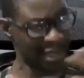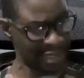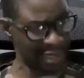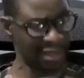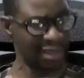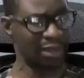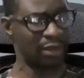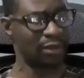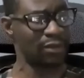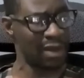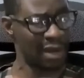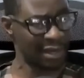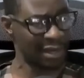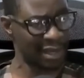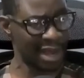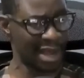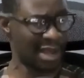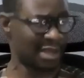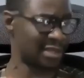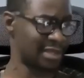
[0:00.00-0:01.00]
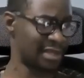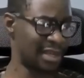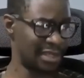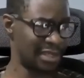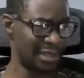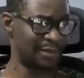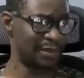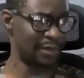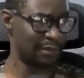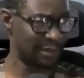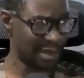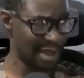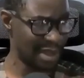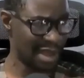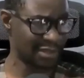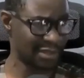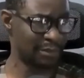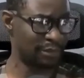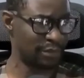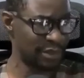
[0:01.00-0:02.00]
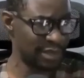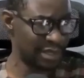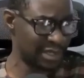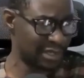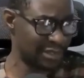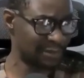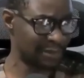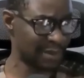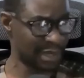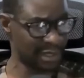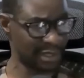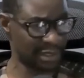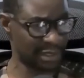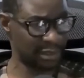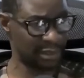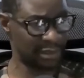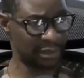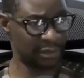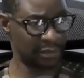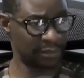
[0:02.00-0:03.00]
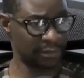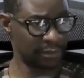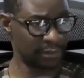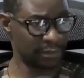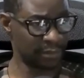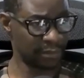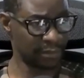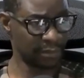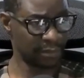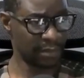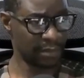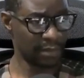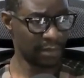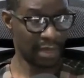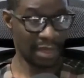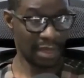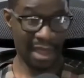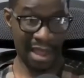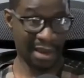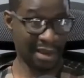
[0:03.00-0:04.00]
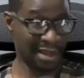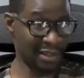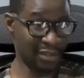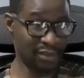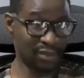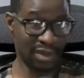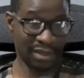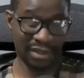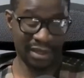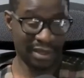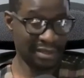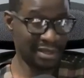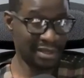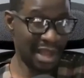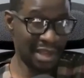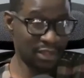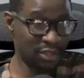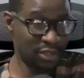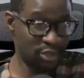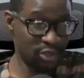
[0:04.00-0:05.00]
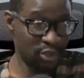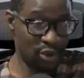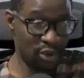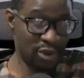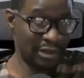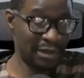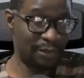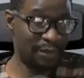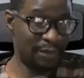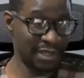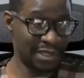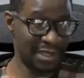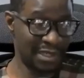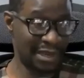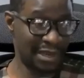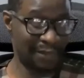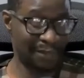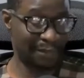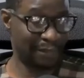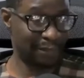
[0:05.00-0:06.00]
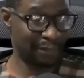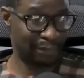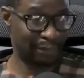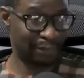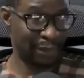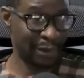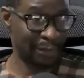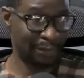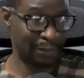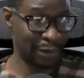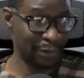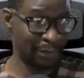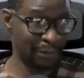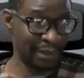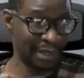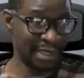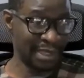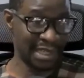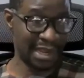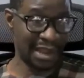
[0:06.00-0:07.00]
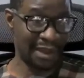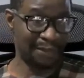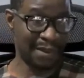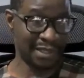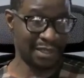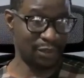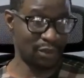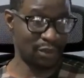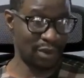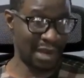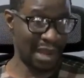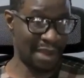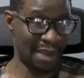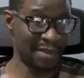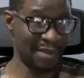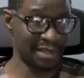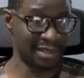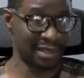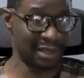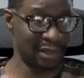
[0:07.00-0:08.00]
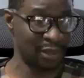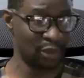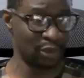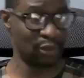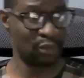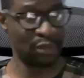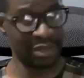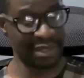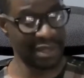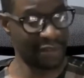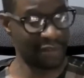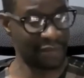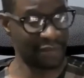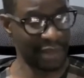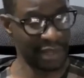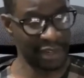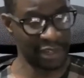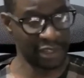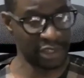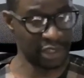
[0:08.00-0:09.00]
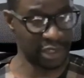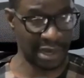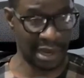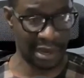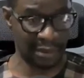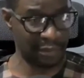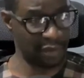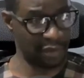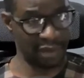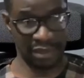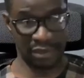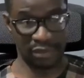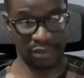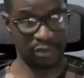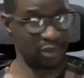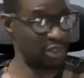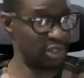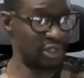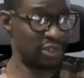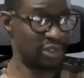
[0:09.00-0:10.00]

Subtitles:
as equally as SLPP as a political party. And guess what? There is no other political party will come and say, we self need a share, because you